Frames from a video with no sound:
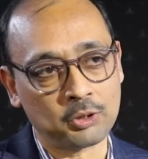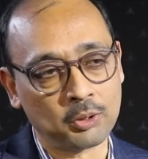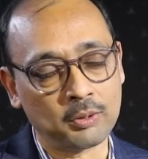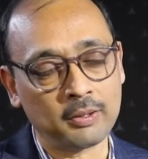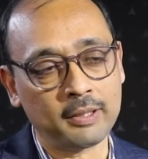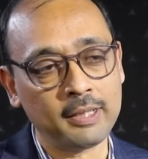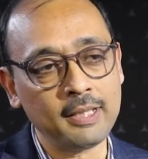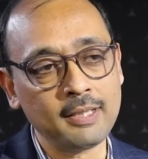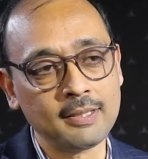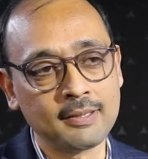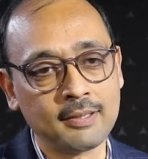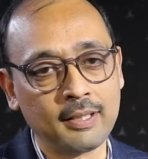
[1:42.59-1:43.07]
So
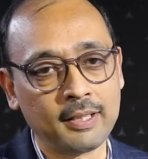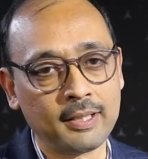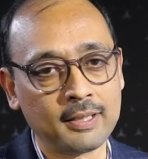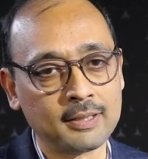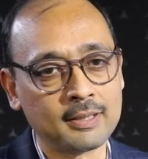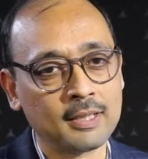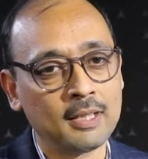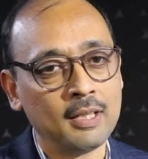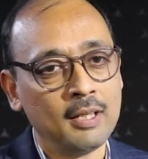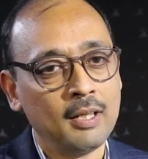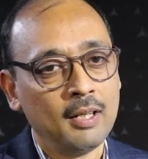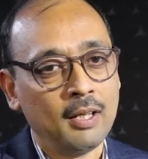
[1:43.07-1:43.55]
these
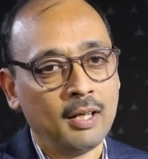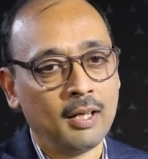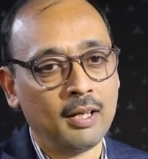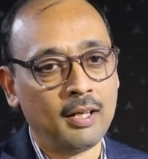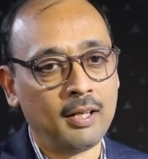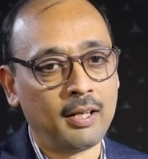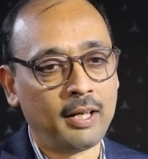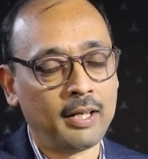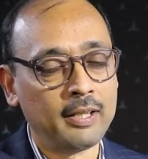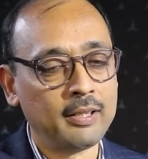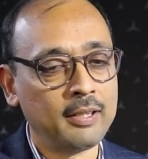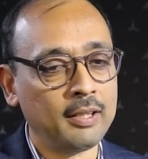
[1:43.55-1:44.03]
things,
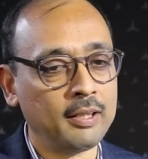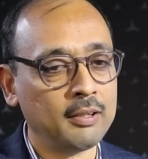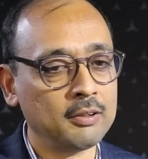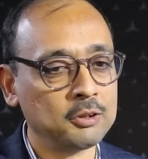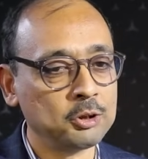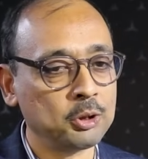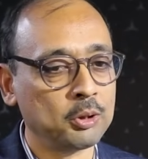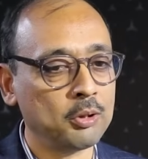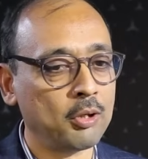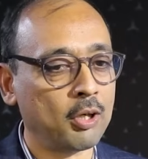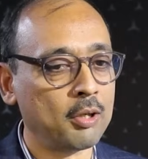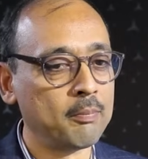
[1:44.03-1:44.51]
I
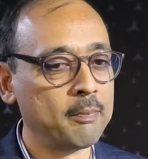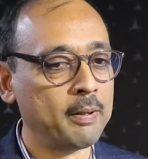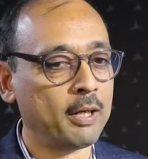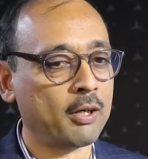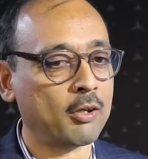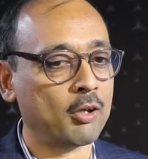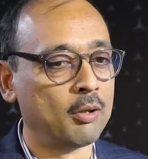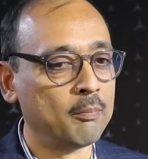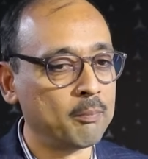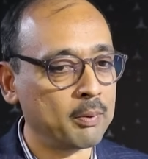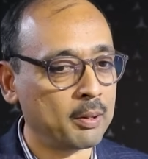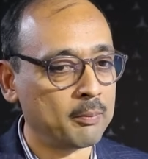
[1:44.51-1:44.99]
think, should not be a
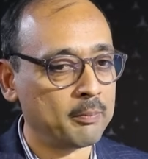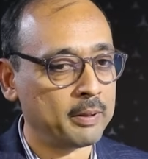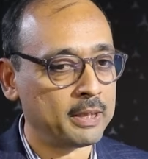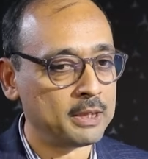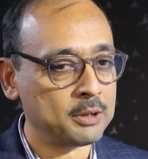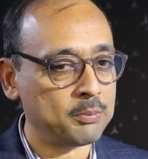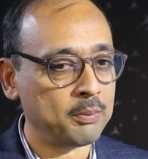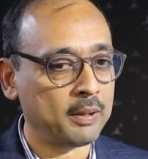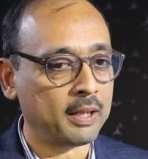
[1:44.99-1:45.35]
compromise.